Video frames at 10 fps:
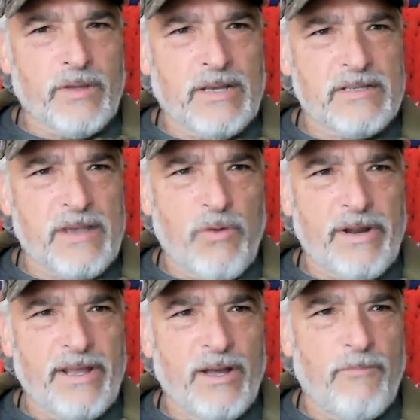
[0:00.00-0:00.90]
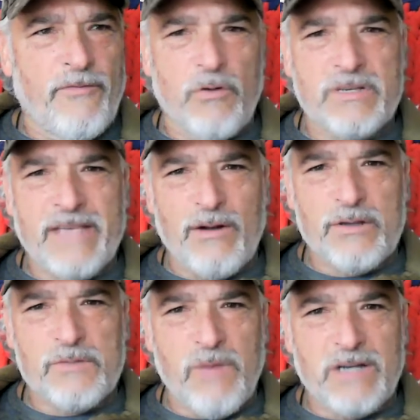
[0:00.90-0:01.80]
Because I want to help folks out
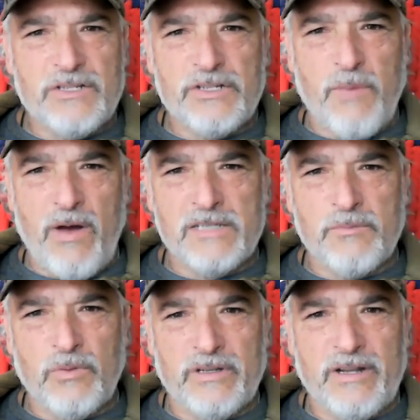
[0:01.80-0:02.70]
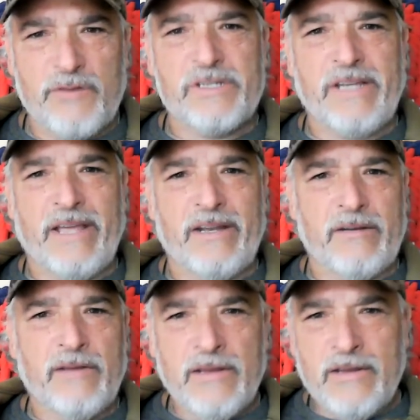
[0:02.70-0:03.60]
as much as possible in understanding